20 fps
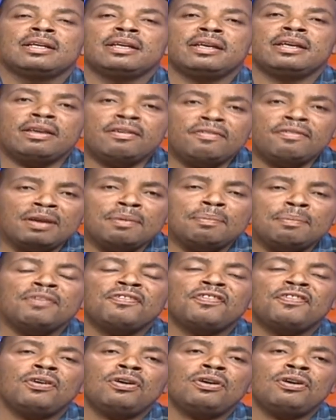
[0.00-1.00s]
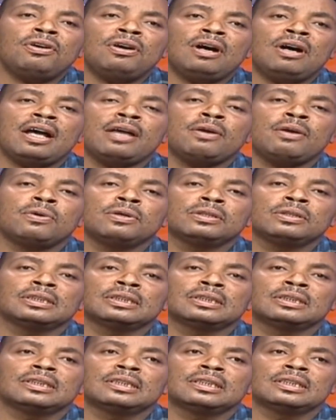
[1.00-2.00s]
Even before I
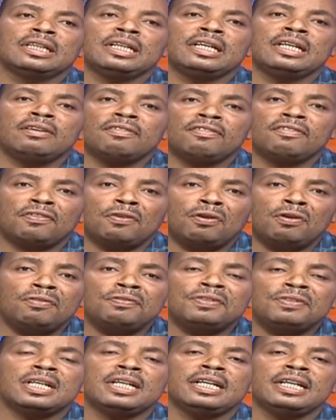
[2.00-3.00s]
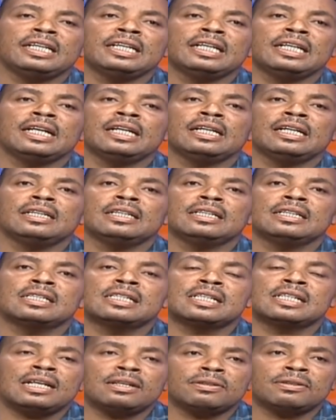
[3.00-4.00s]
was involved in uh,
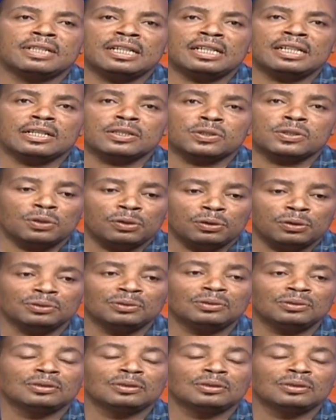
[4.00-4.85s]
Tano Tena songs,